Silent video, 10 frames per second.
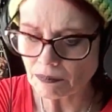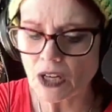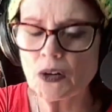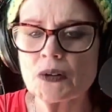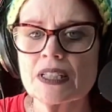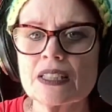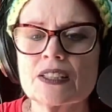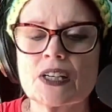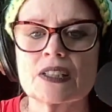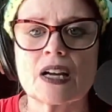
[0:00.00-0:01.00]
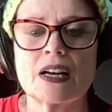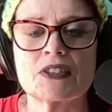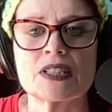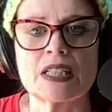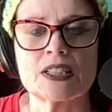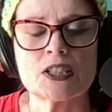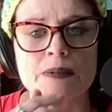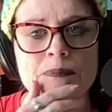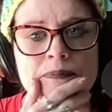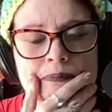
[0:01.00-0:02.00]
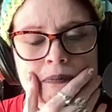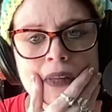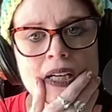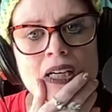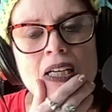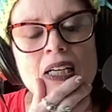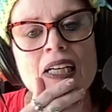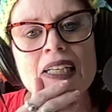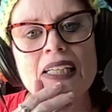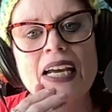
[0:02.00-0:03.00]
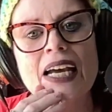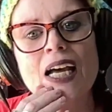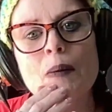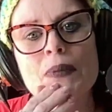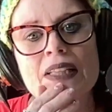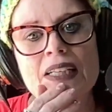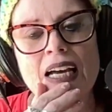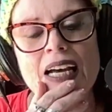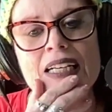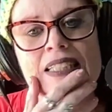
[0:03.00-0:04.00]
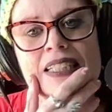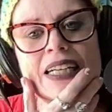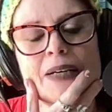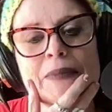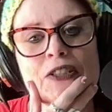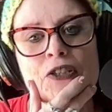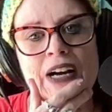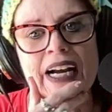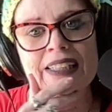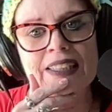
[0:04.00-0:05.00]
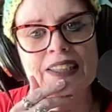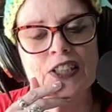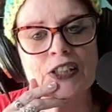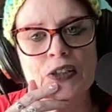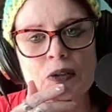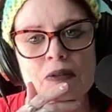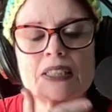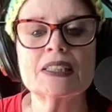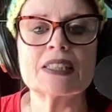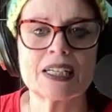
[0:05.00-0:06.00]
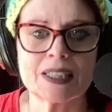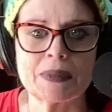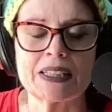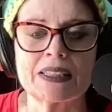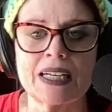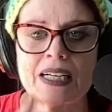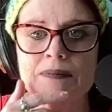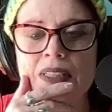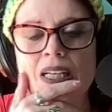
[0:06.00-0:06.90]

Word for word: Oh, this is a good conversation. Yeah, but the guys that I'm attracted to, let's talk about that.